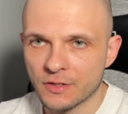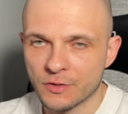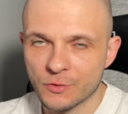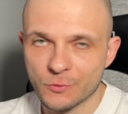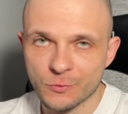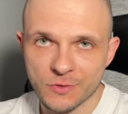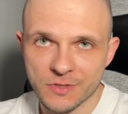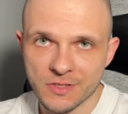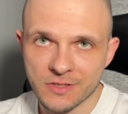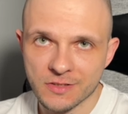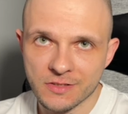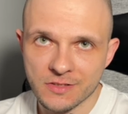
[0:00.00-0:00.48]

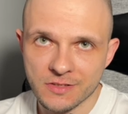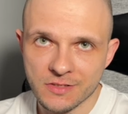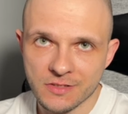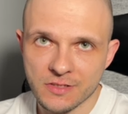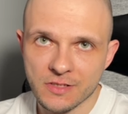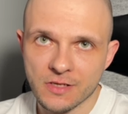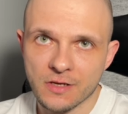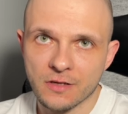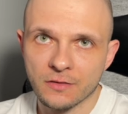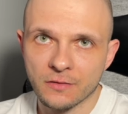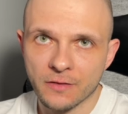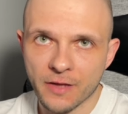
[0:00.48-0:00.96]
using this
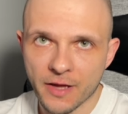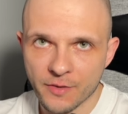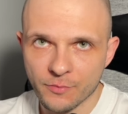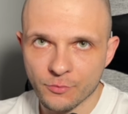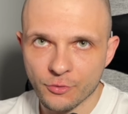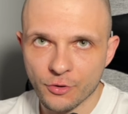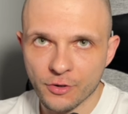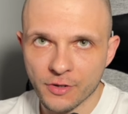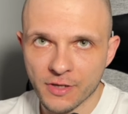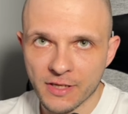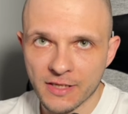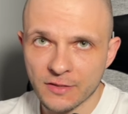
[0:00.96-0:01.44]

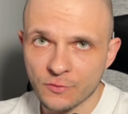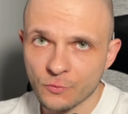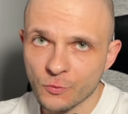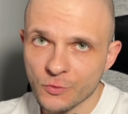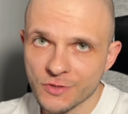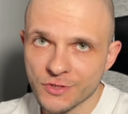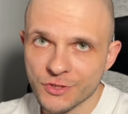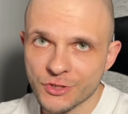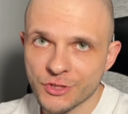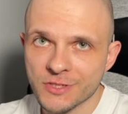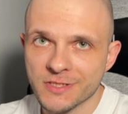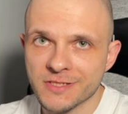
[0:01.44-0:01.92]
library. It
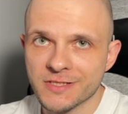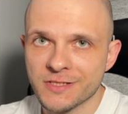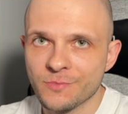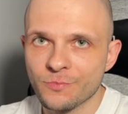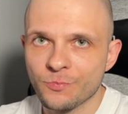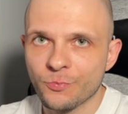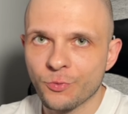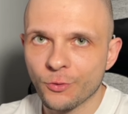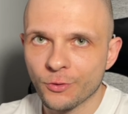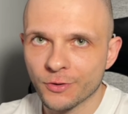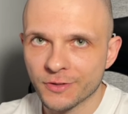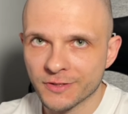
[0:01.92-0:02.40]
was just
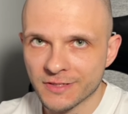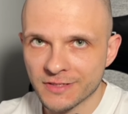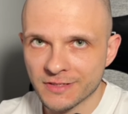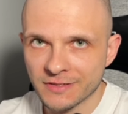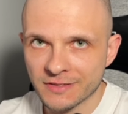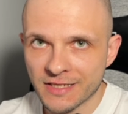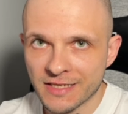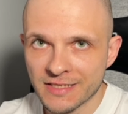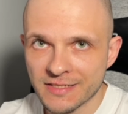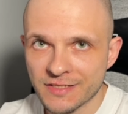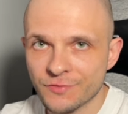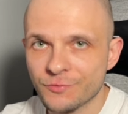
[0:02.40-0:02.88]

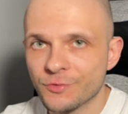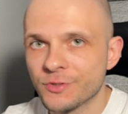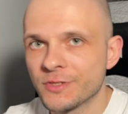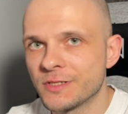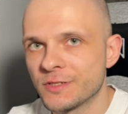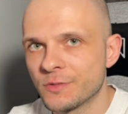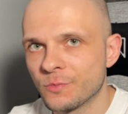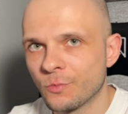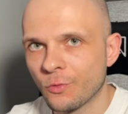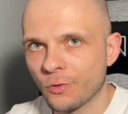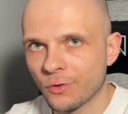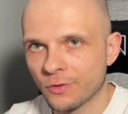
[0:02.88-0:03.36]
imported as
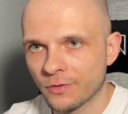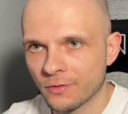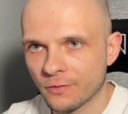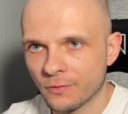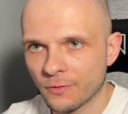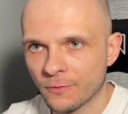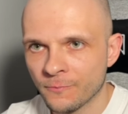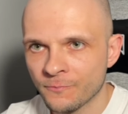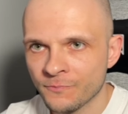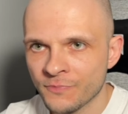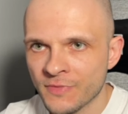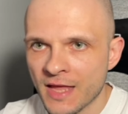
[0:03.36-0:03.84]
3D
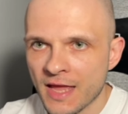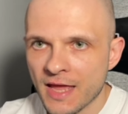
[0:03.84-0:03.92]
model.